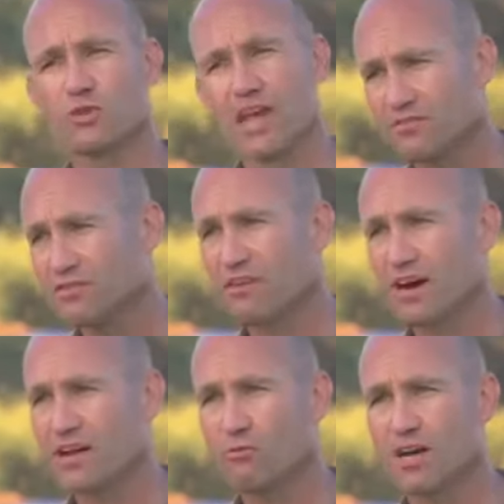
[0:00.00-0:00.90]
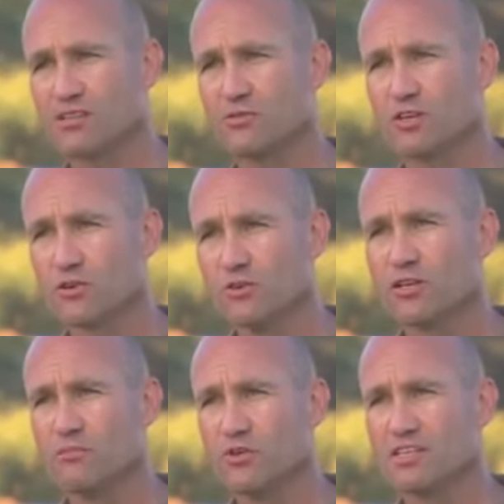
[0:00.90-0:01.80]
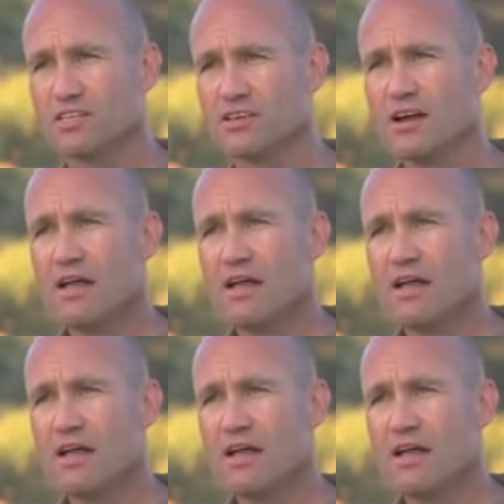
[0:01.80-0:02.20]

have to find ways to include communities